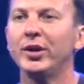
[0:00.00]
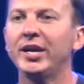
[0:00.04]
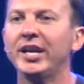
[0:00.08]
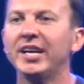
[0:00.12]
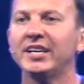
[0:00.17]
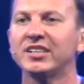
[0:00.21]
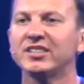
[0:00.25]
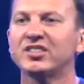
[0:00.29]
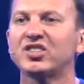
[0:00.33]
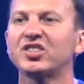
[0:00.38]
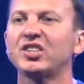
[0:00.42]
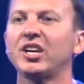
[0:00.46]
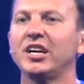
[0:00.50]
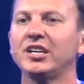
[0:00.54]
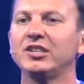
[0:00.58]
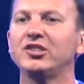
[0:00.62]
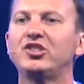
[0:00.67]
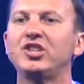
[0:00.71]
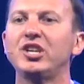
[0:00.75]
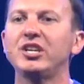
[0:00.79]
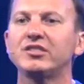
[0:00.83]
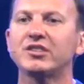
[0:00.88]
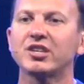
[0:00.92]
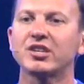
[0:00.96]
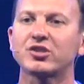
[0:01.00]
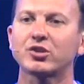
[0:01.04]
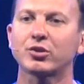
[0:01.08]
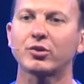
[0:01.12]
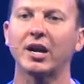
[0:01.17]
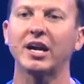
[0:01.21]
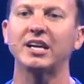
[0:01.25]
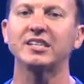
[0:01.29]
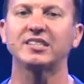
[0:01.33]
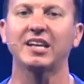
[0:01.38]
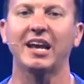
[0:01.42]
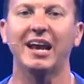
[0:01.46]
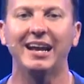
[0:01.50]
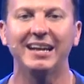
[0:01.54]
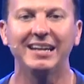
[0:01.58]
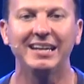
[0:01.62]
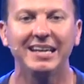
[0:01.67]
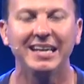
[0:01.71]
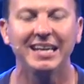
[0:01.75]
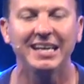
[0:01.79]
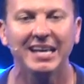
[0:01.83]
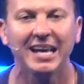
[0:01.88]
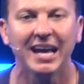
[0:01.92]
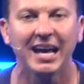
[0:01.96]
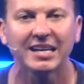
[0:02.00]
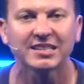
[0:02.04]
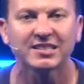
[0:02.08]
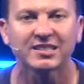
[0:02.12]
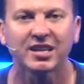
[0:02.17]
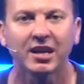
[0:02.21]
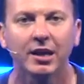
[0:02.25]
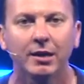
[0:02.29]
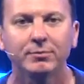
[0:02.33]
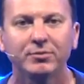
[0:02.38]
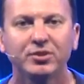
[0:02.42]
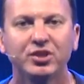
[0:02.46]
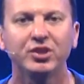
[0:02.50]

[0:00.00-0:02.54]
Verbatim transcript: his son, Jesus Christ, and he has come